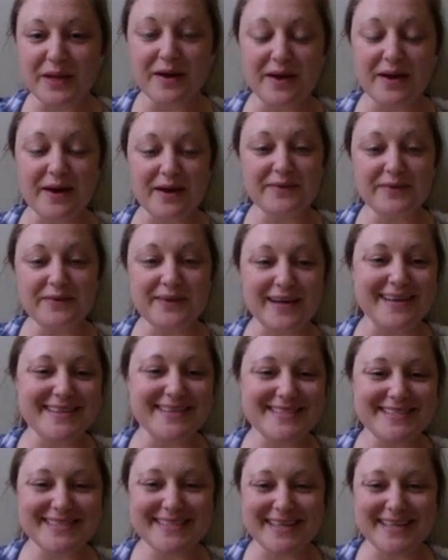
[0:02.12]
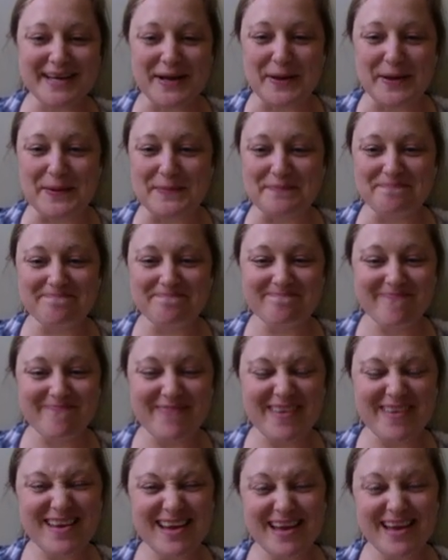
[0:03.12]
All right. I
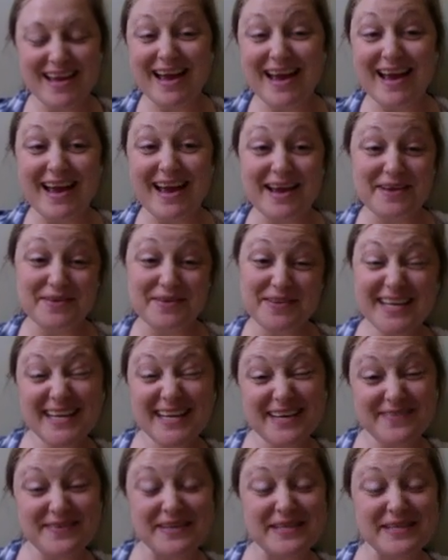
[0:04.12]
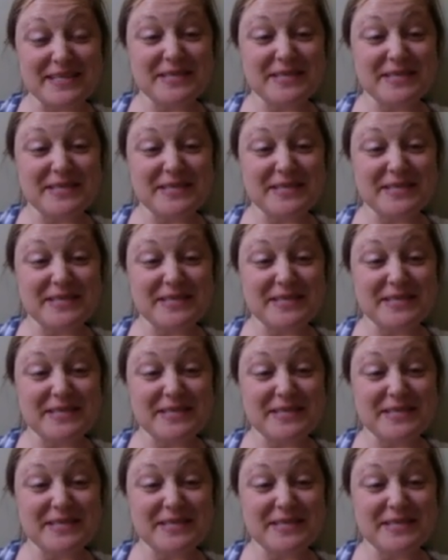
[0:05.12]
don't think I've done this